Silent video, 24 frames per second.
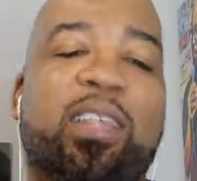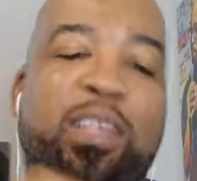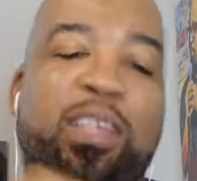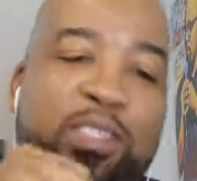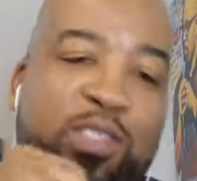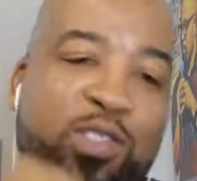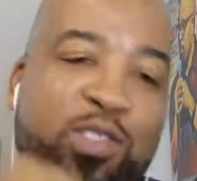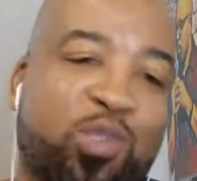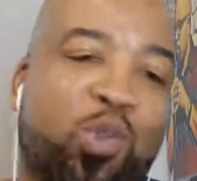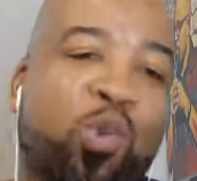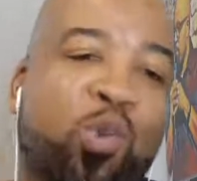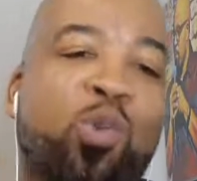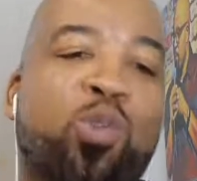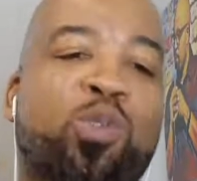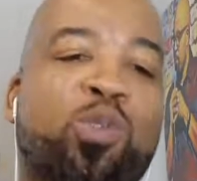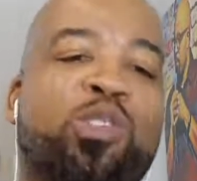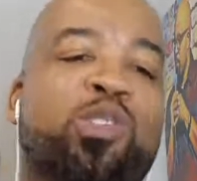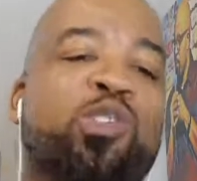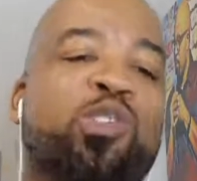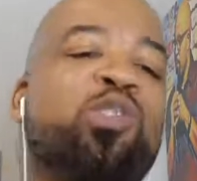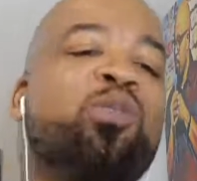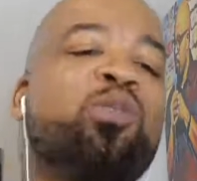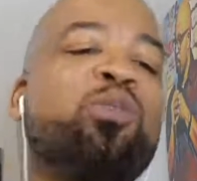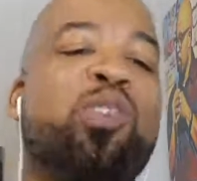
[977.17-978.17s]
school
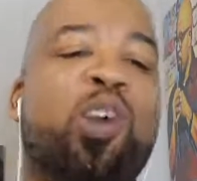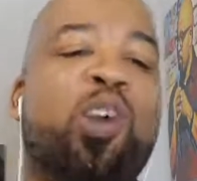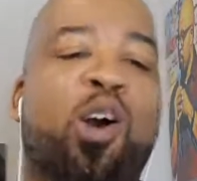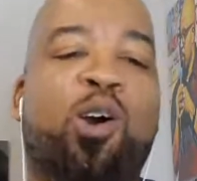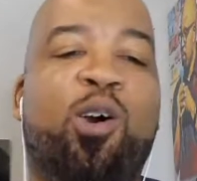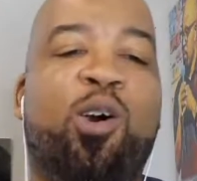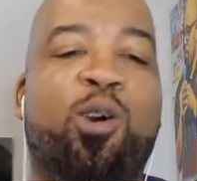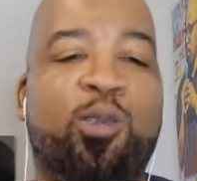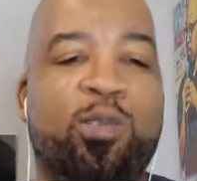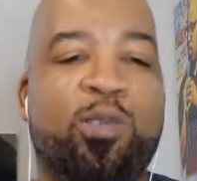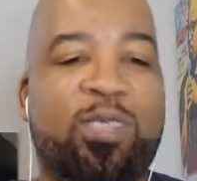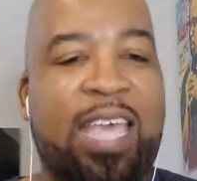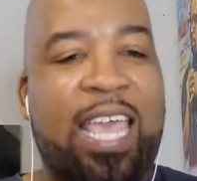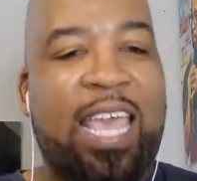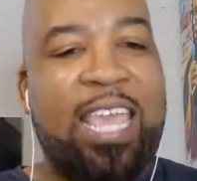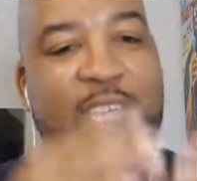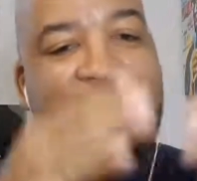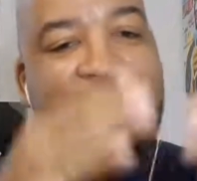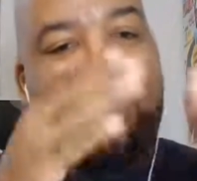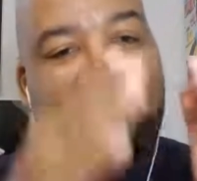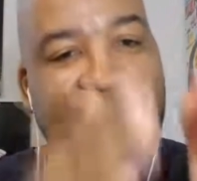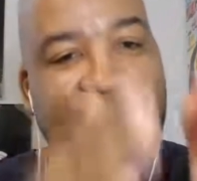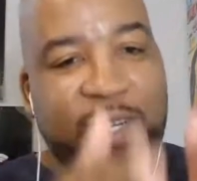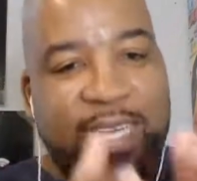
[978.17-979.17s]
Zoom calls and
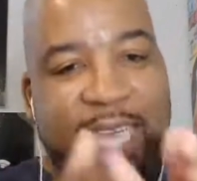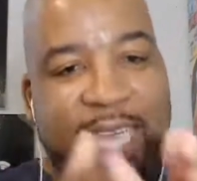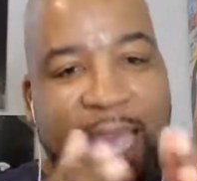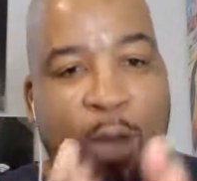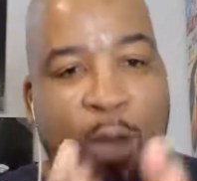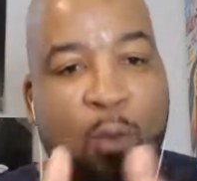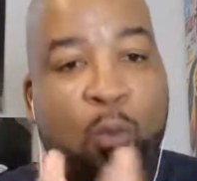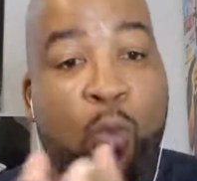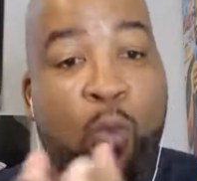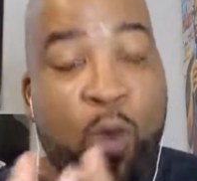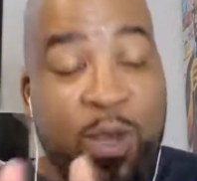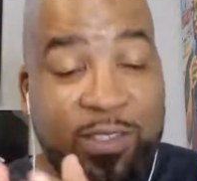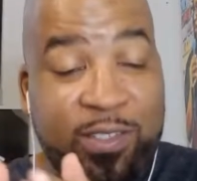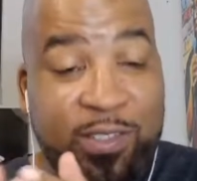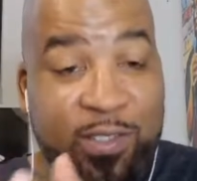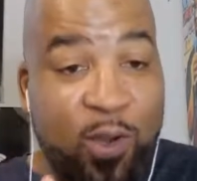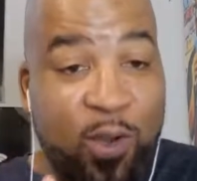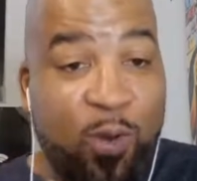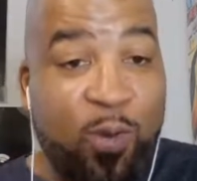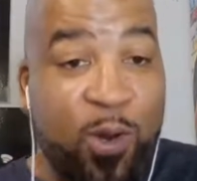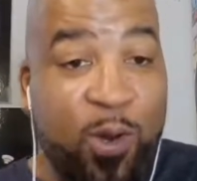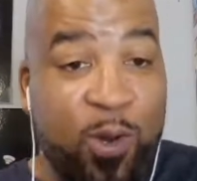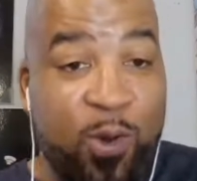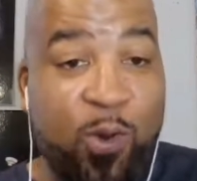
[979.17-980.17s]
you look at what's
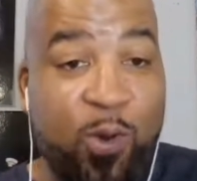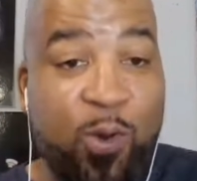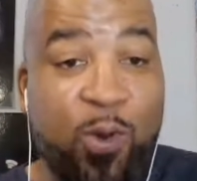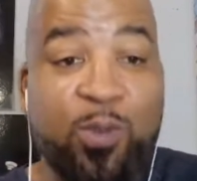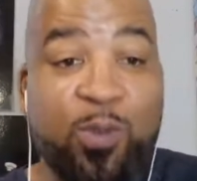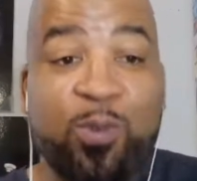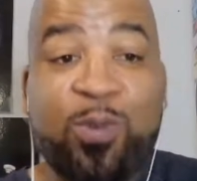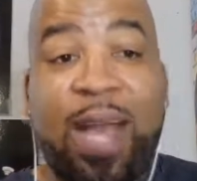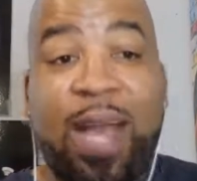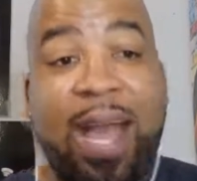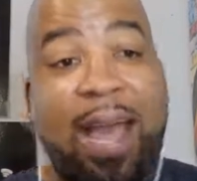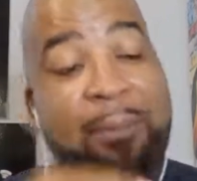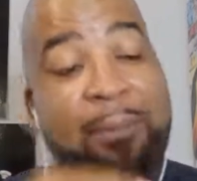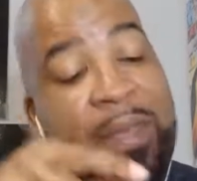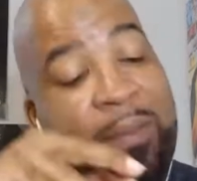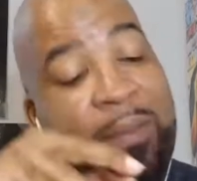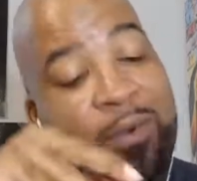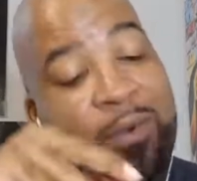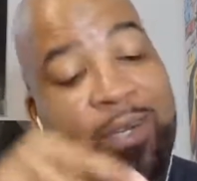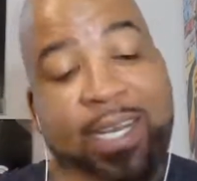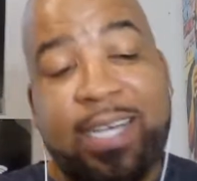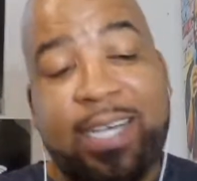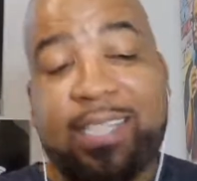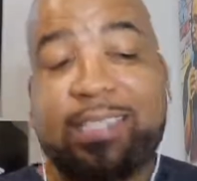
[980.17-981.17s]
going on, you got
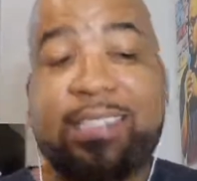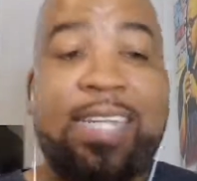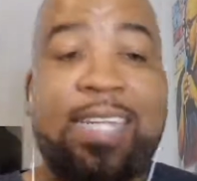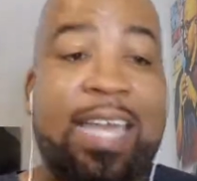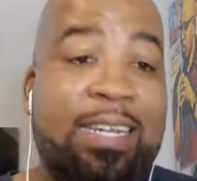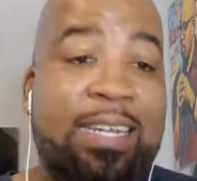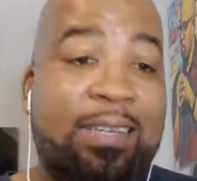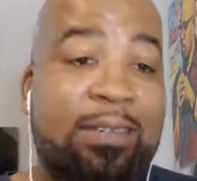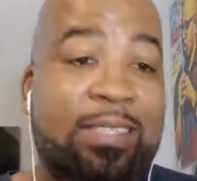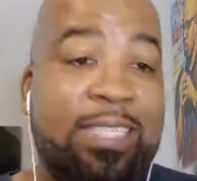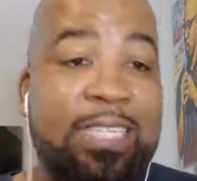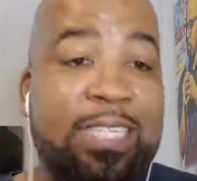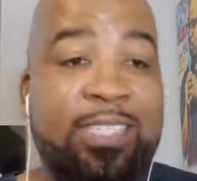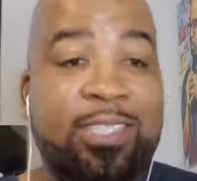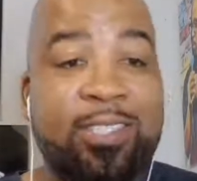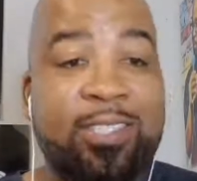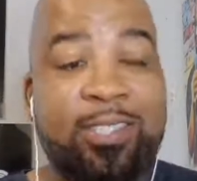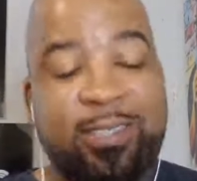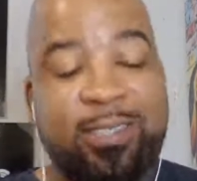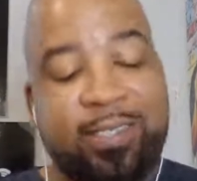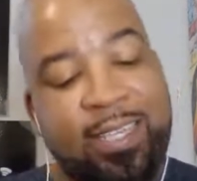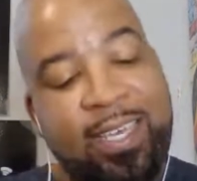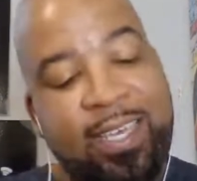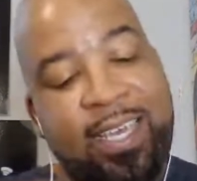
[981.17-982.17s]
people cussing at the
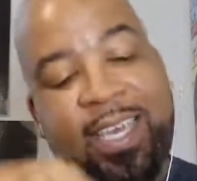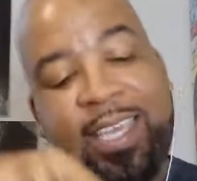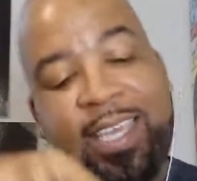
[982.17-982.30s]
teachers,